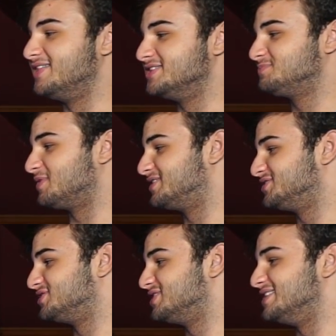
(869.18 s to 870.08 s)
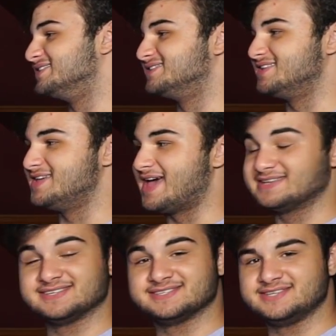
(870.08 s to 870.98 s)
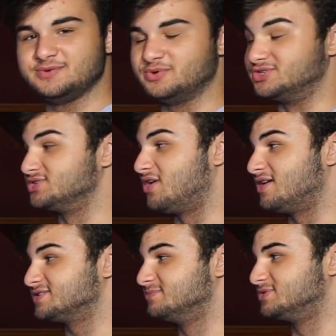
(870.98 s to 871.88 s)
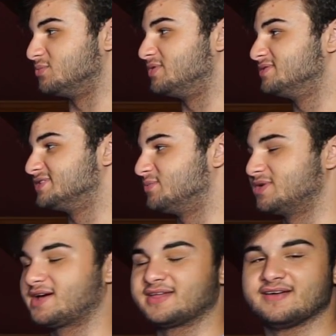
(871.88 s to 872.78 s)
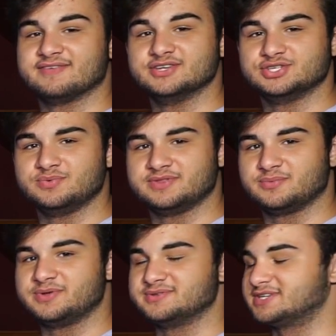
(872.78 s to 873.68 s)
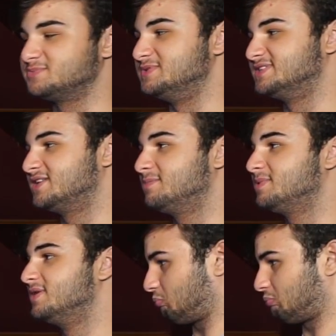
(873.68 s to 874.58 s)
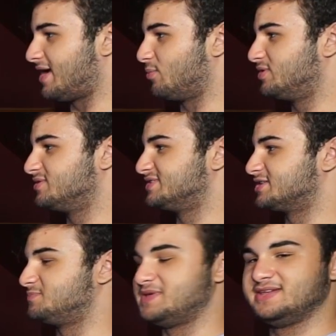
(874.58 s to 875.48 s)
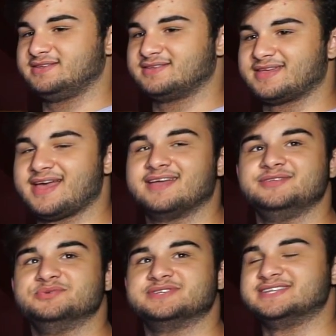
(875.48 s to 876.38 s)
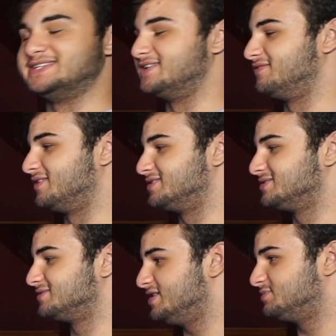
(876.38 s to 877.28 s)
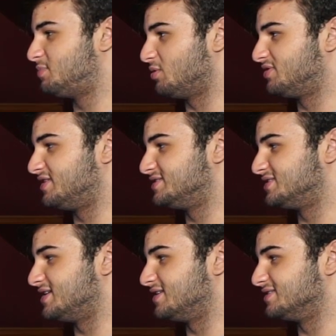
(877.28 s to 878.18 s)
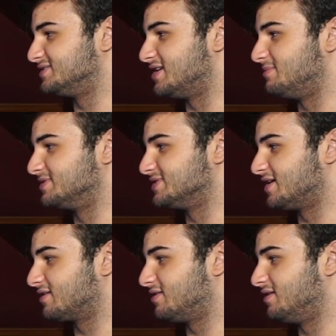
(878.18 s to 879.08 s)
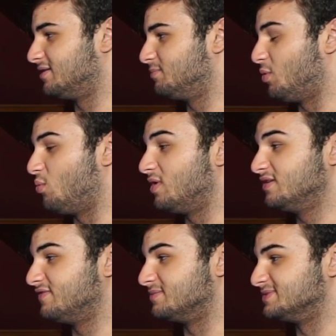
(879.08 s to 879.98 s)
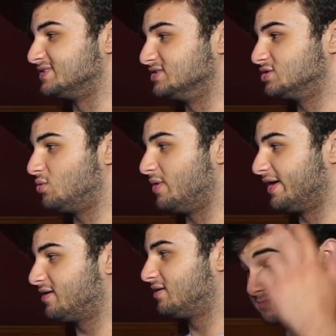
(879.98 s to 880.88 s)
This partition is the SSD, which is awesome. So we're not gonna have an issue with the Windows XP setup. And Windows XP can use NTFS. These both say the same exact thing, but one of them says quick.